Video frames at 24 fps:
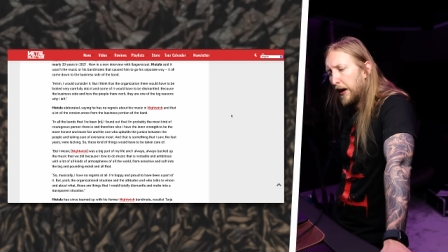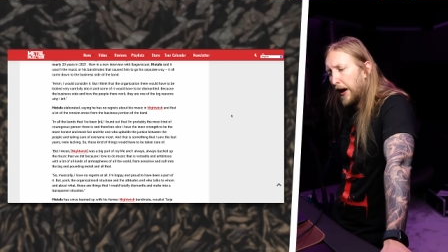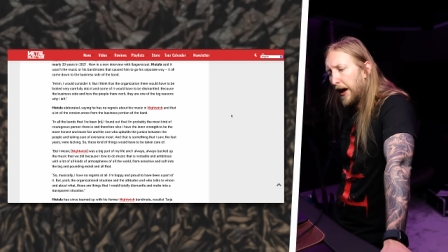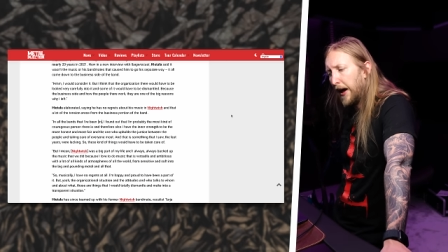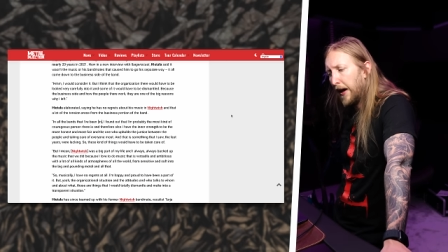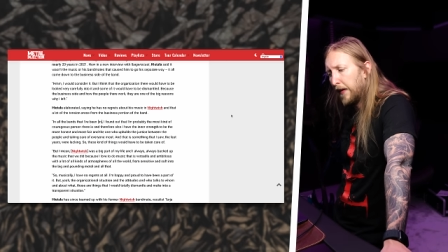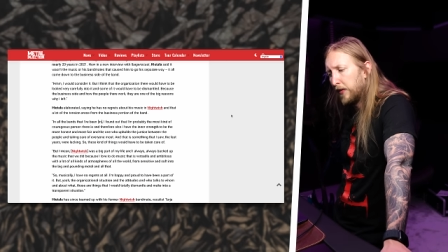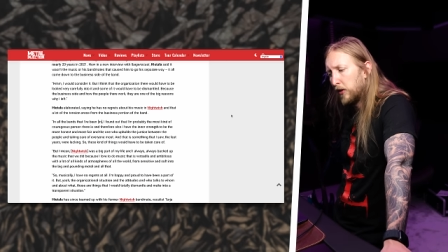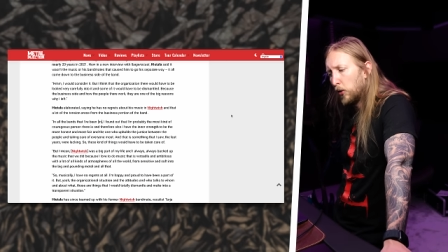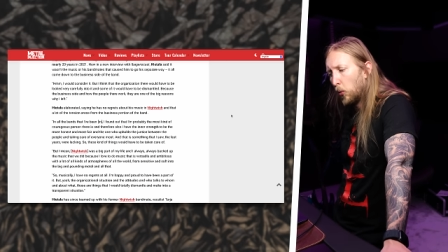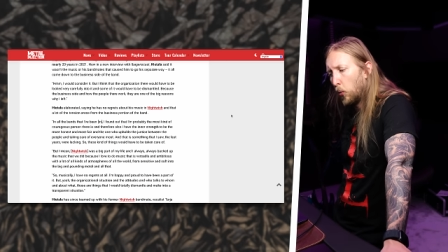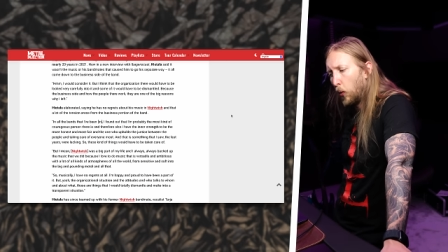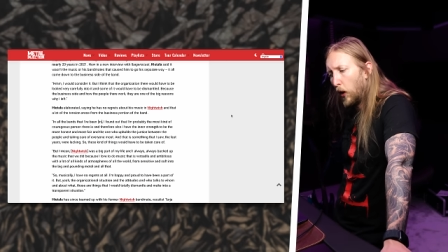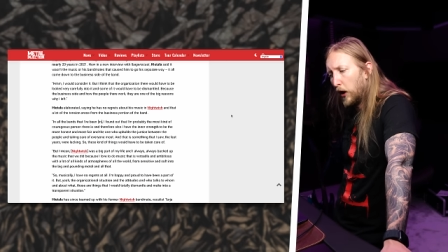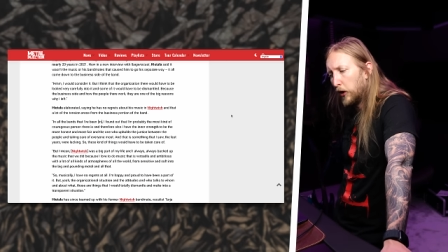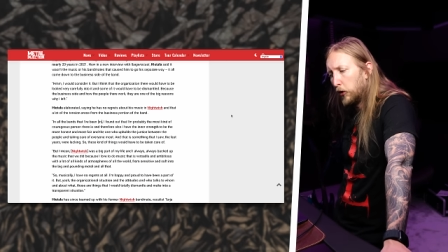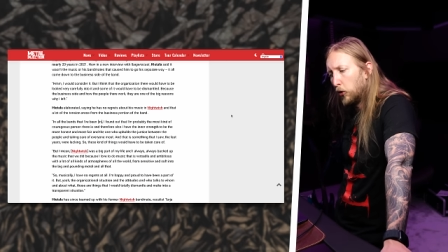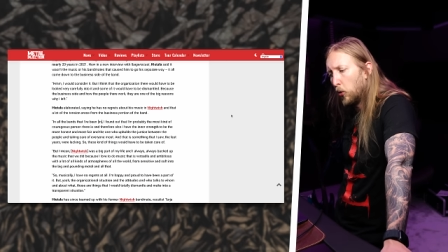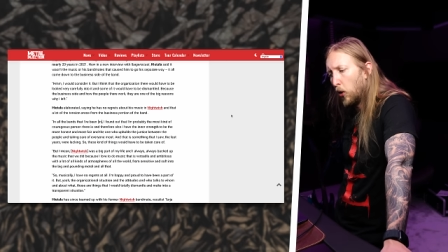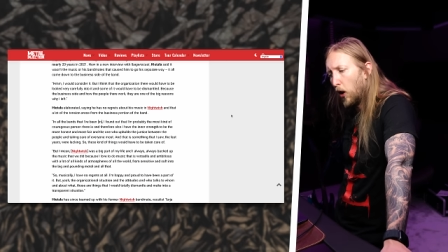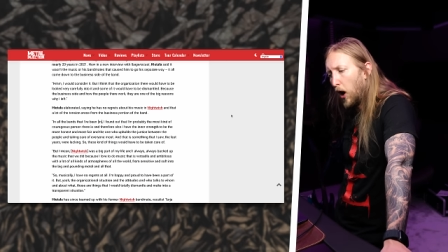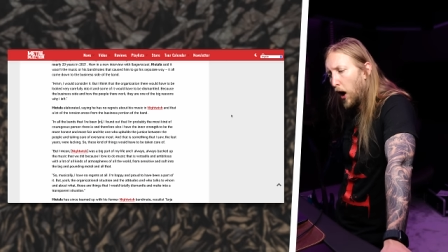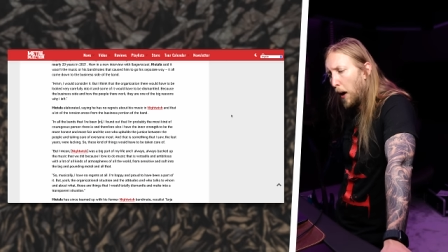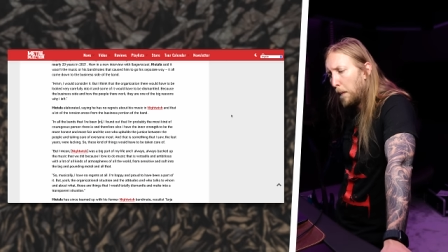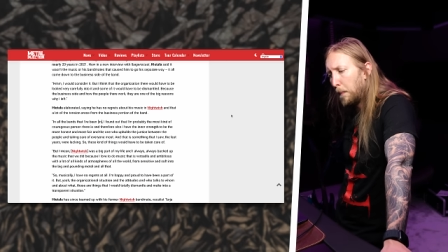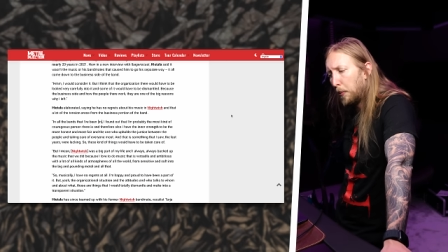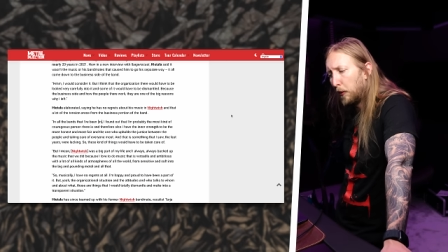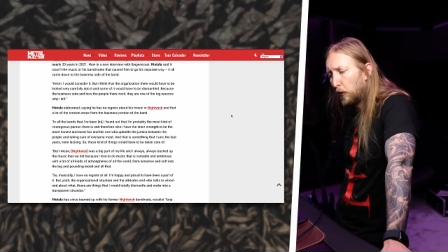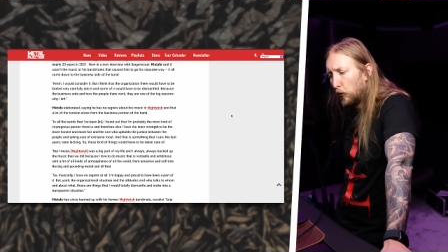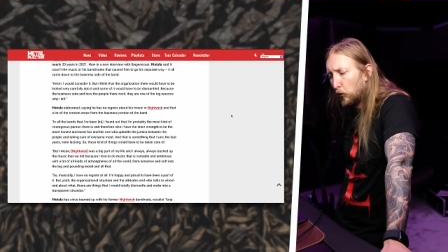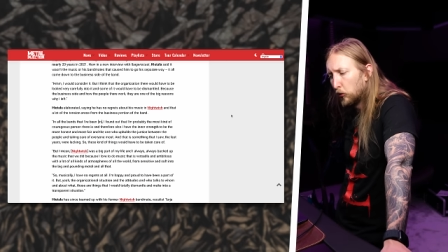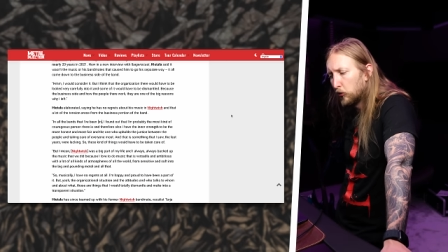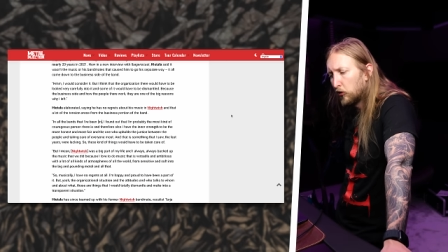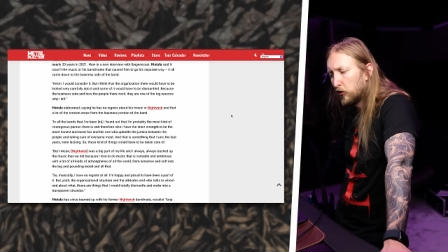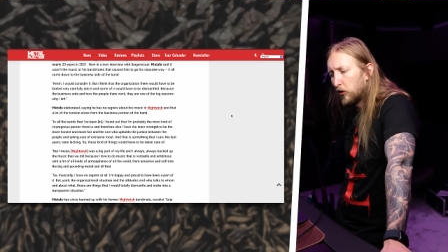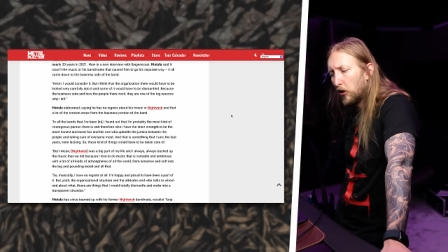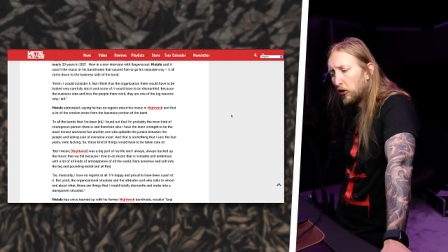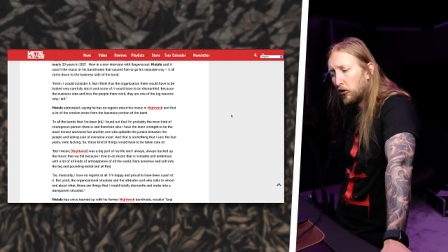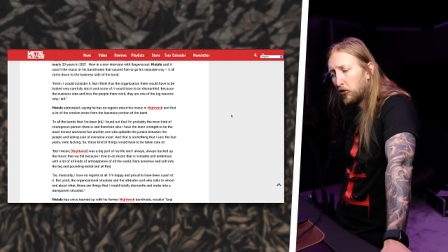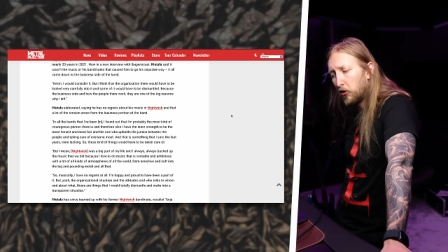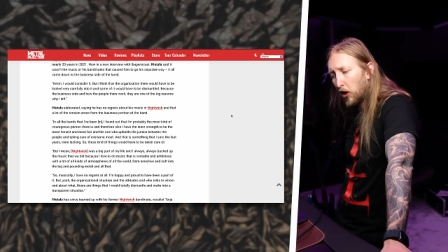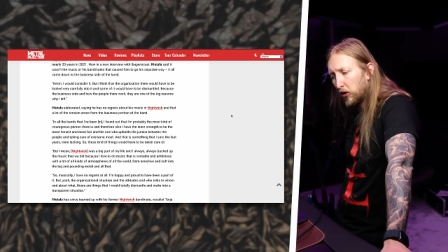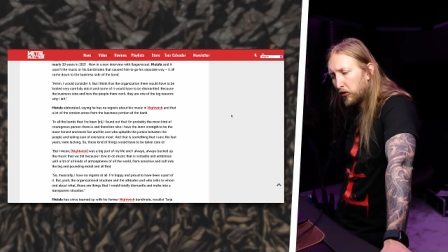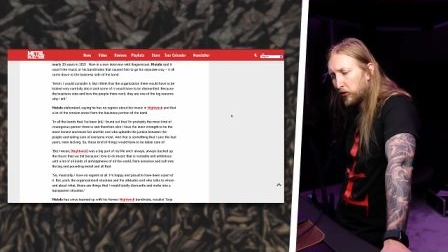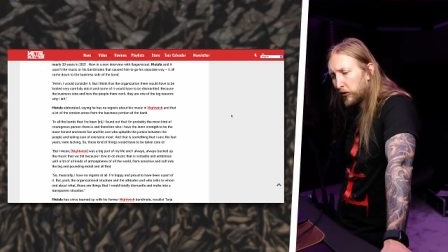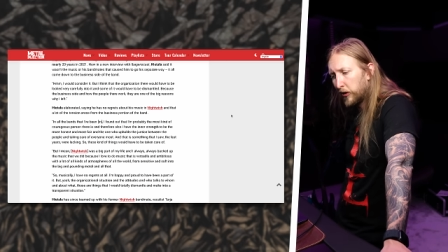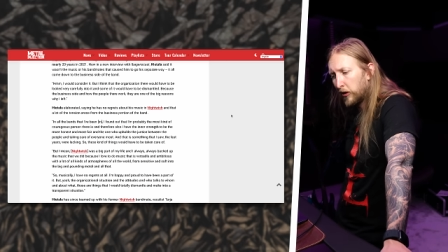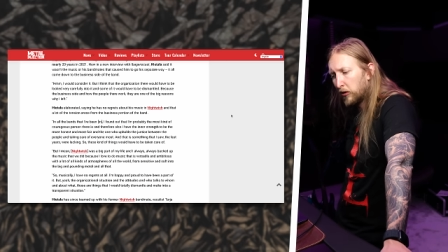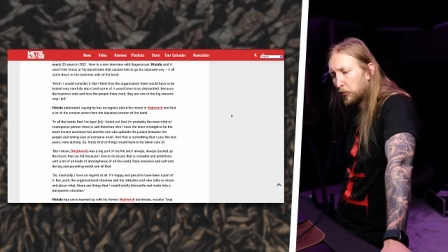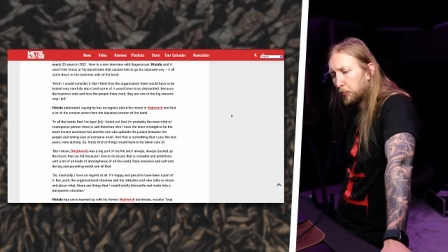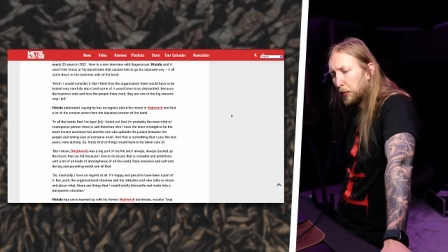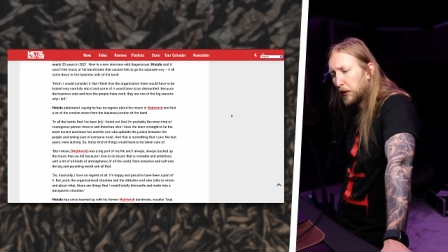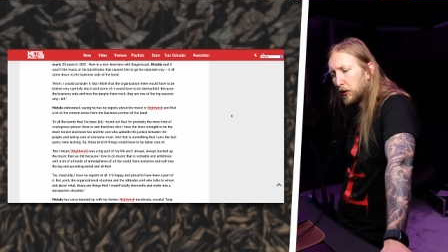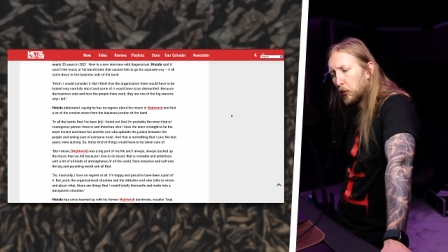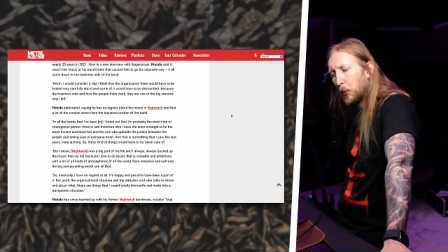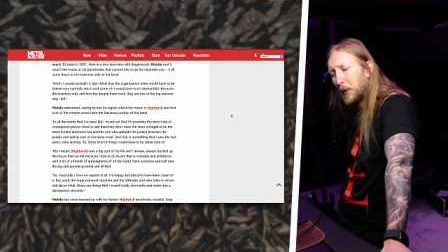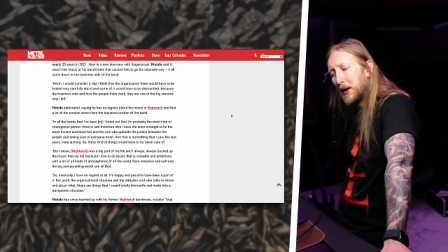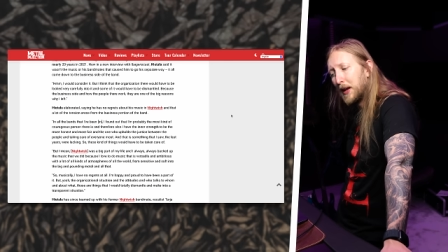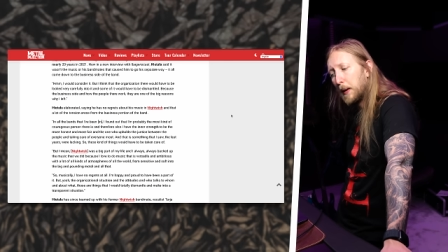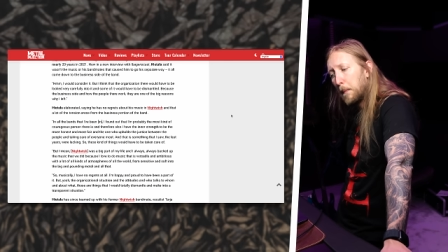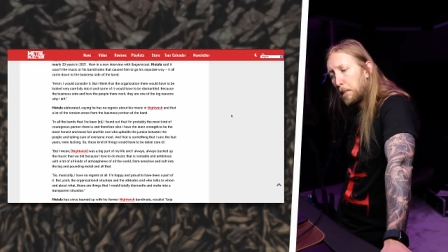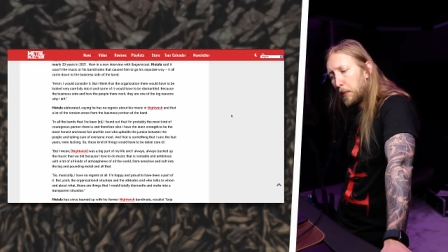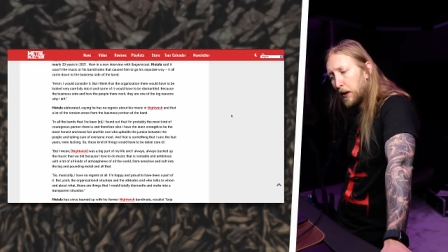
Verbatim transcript: and the one who upholds the justice between the